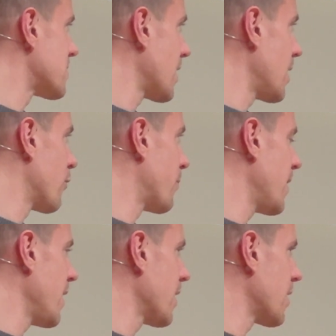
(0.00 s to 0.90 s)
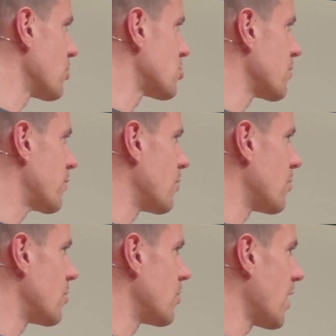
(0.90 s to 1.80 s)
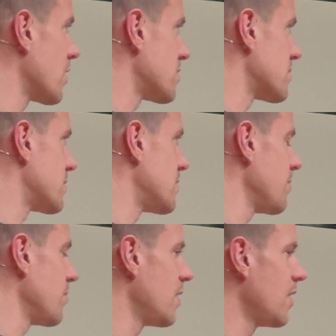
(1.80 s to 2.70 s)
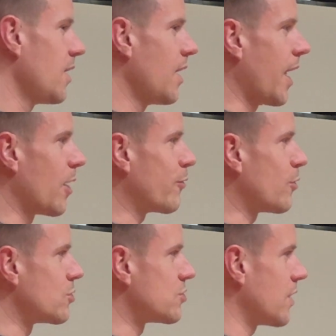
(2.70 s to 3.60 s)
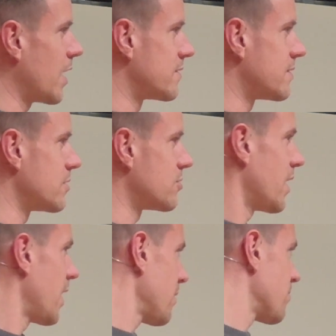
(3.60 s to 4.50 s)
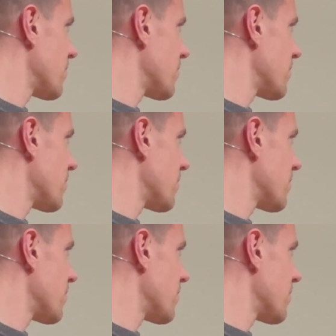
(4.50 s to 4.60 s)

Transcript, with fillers: style of playing and also for us as a team. And of course, until today,